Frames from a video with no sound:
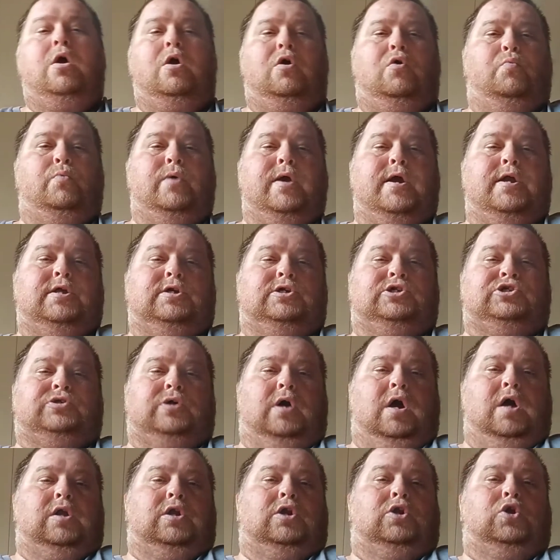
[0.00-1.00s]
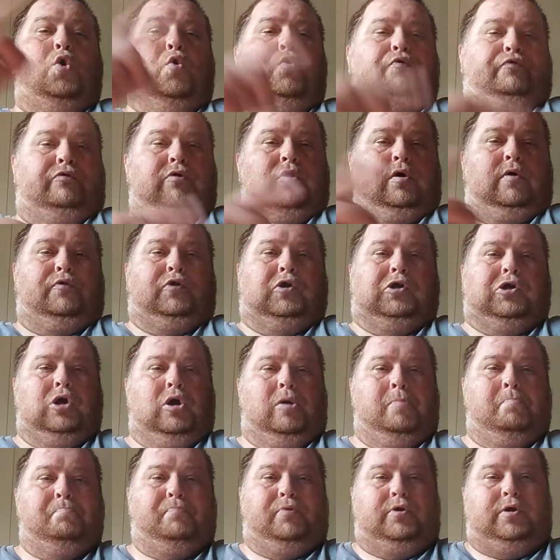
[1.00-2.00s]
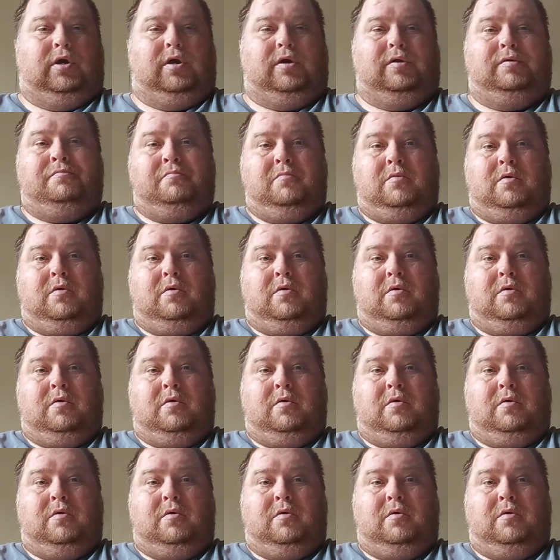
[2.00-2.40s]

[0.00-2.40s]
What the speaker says: We decided to go with the other company,